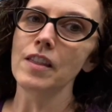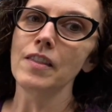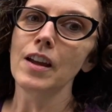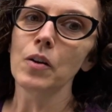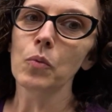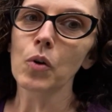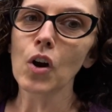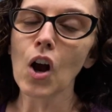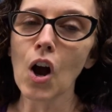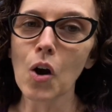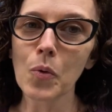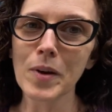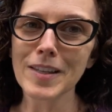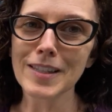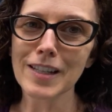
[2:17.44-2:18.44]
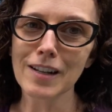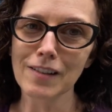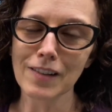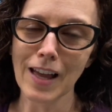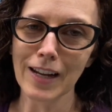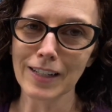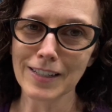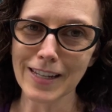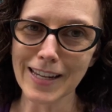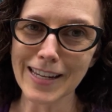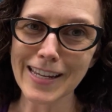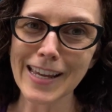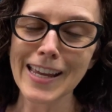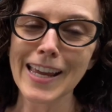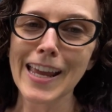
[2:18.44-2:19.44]
that we're always collecting
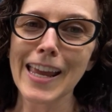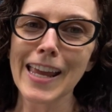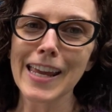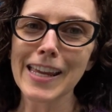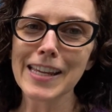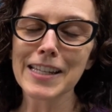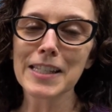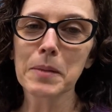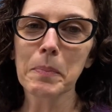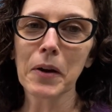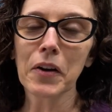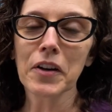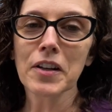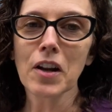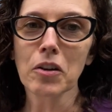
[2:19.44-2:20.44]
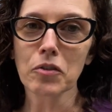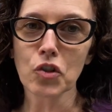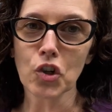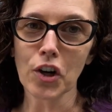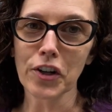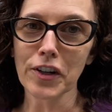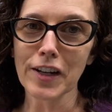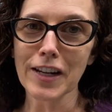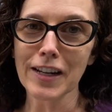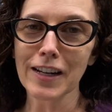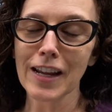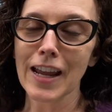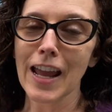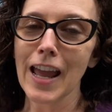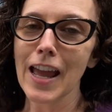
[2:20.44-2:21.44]
is periodontal charting.
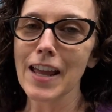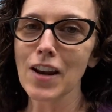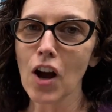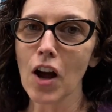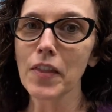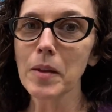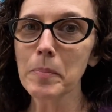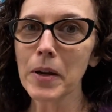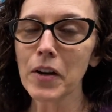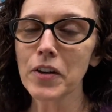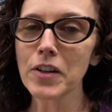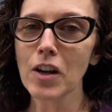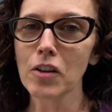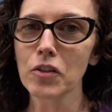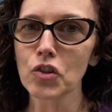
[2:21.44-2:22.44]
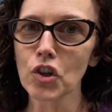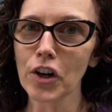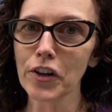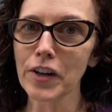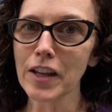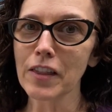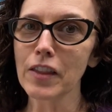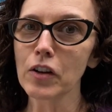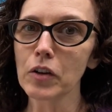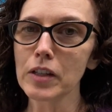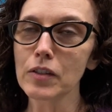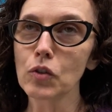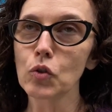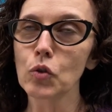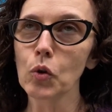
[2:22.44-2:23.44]
And on the periodontal charting, there
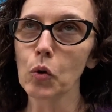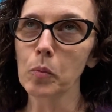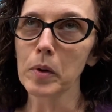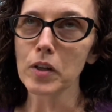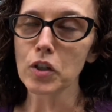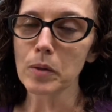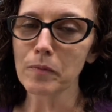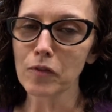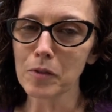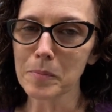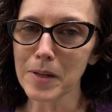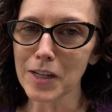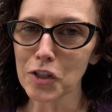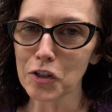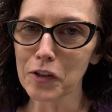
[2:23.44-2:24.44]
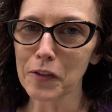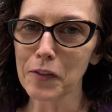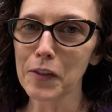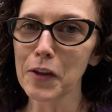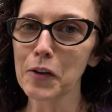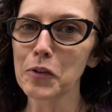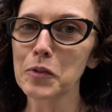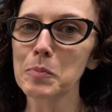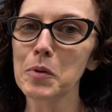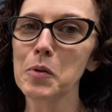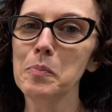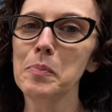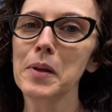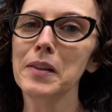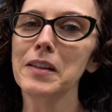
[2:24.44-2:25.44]
is so much information. There's
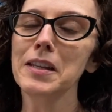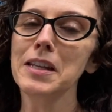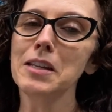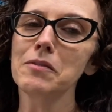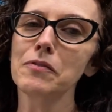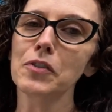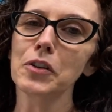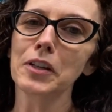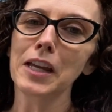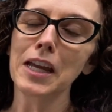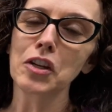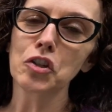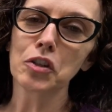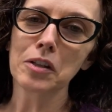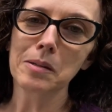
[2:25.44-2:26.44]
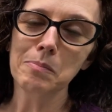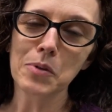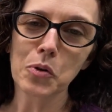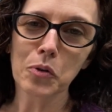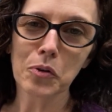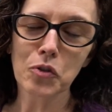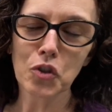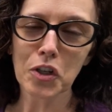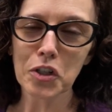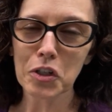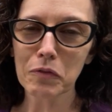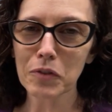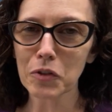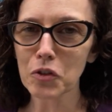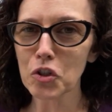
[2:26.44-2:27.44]
mobility and furcation and
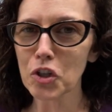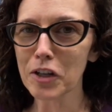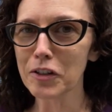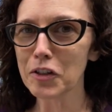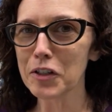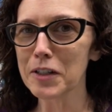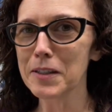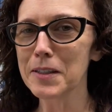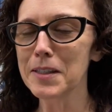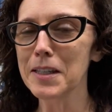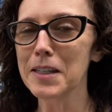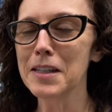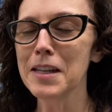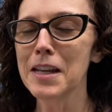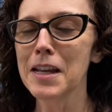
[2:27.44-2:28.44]
mucogingival junctions and